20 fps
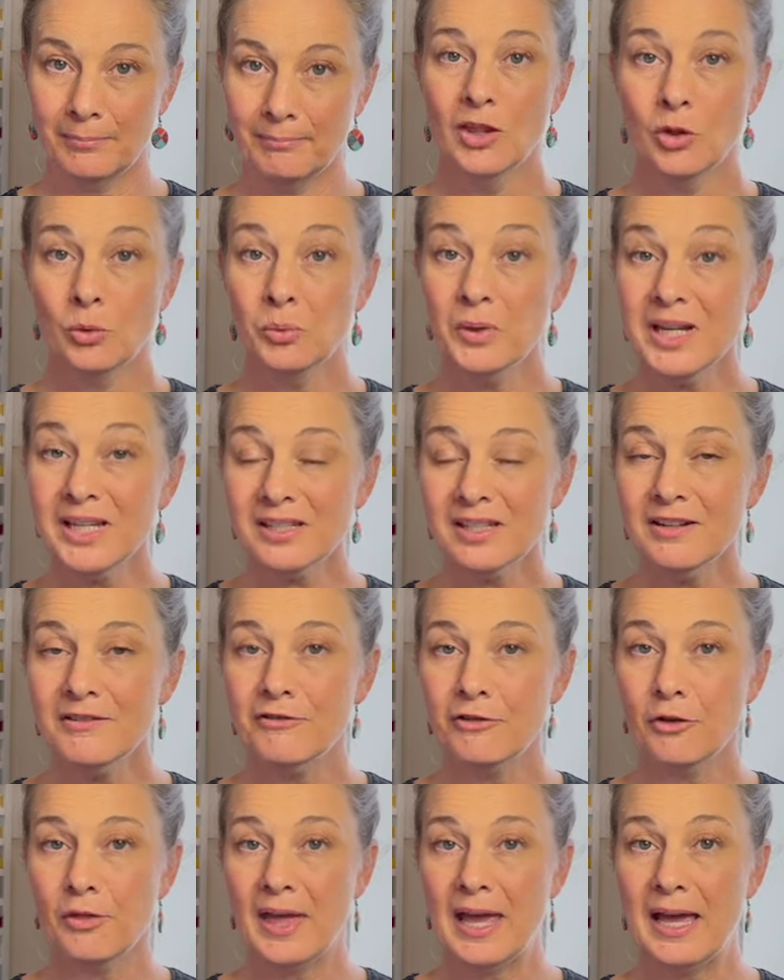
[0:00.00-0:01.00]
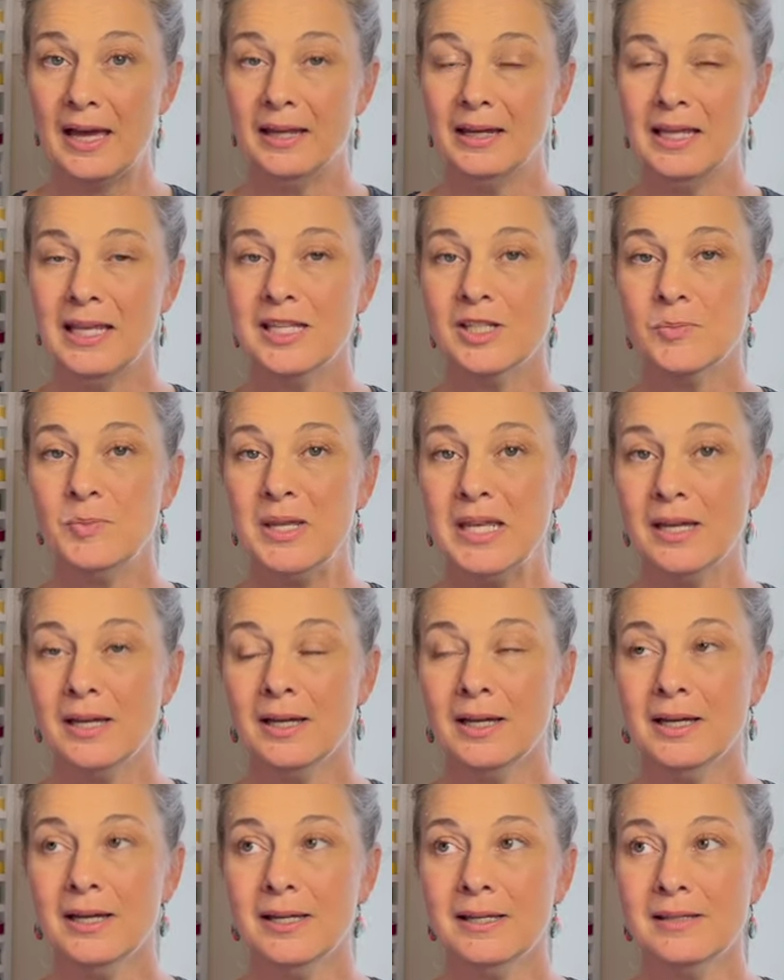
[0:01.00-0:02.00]
The reason for that is
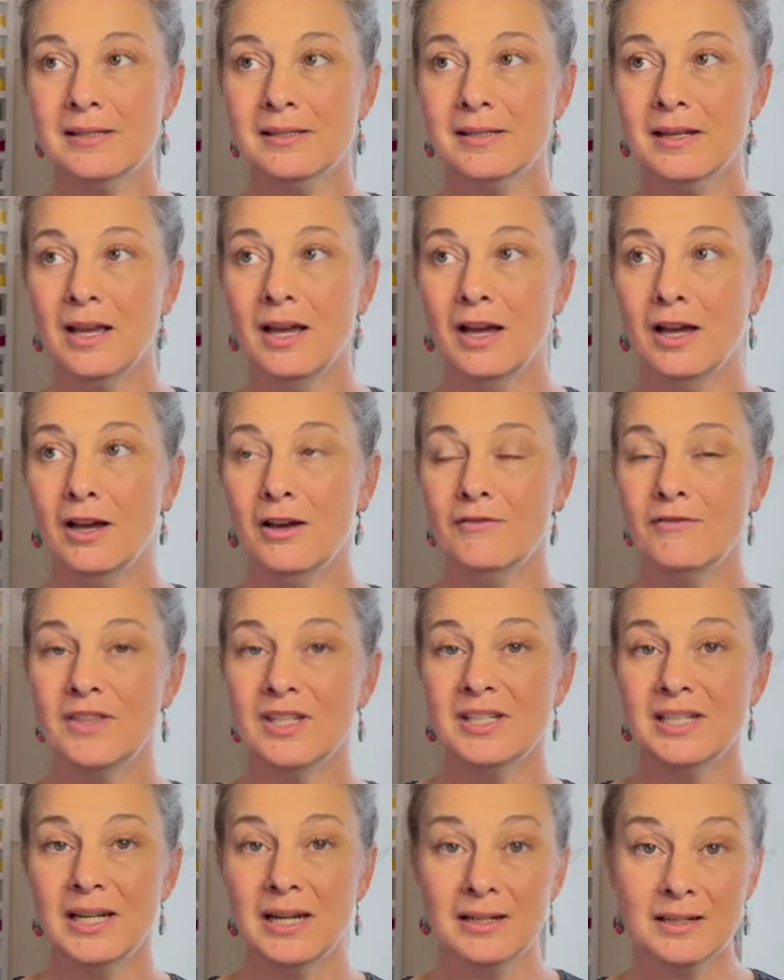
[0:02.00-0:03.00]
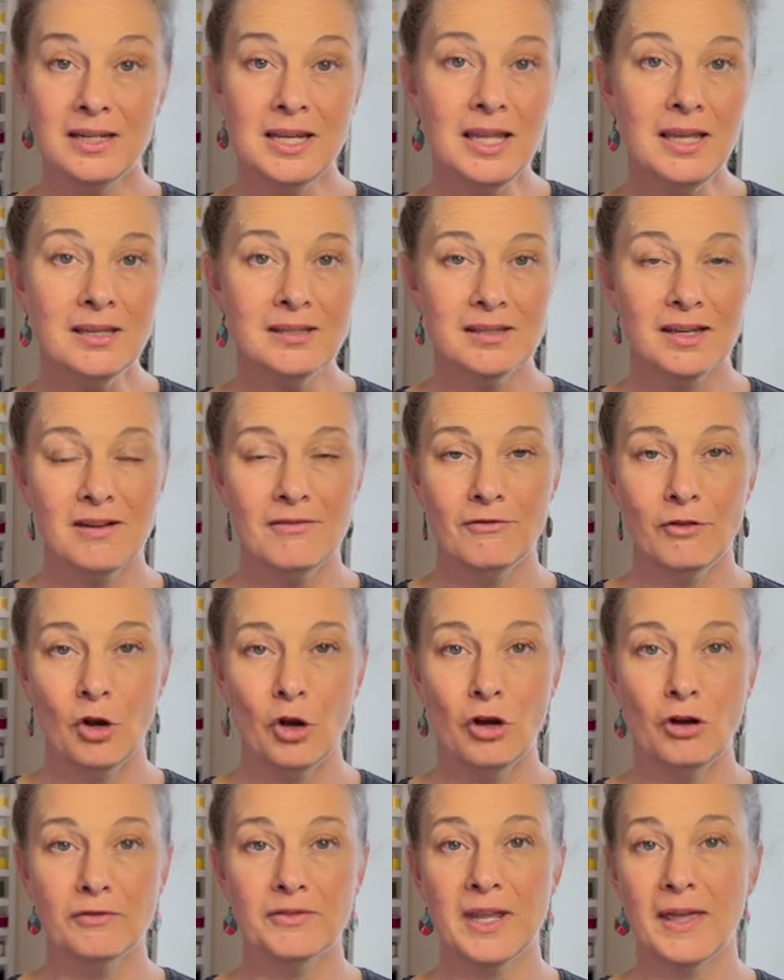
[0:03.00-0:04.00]
because of the techniques
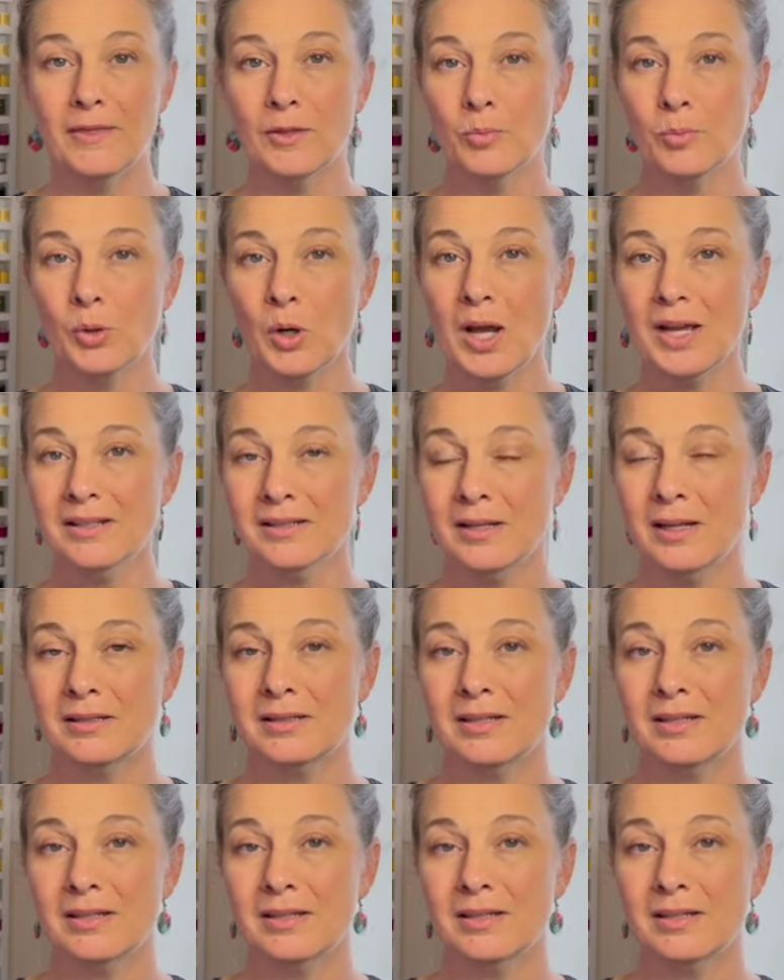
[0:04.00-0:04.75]
involved and the process